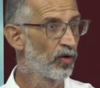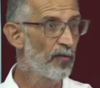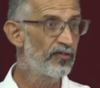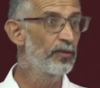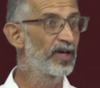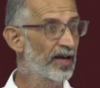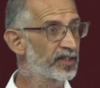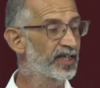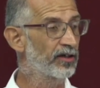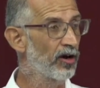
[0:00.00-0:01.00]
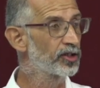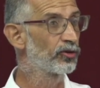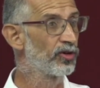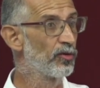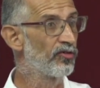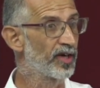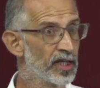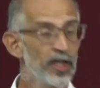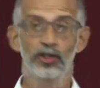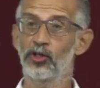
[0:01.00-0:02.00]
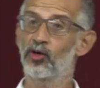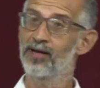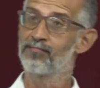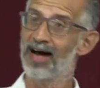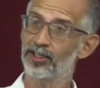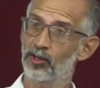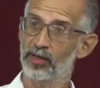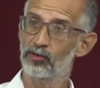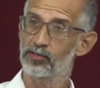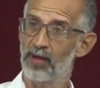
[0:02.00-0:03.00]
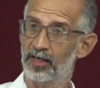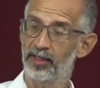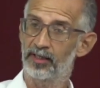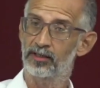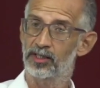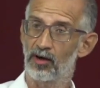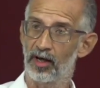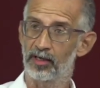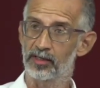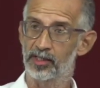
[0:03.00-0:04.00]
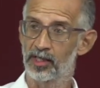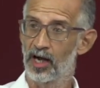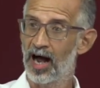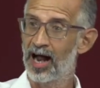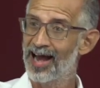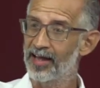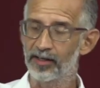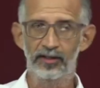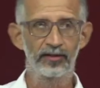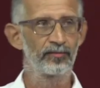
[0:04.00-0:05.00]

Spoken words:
Hopefully we'll get the technology to remove it. So you can imagine what those Martinican soils are like.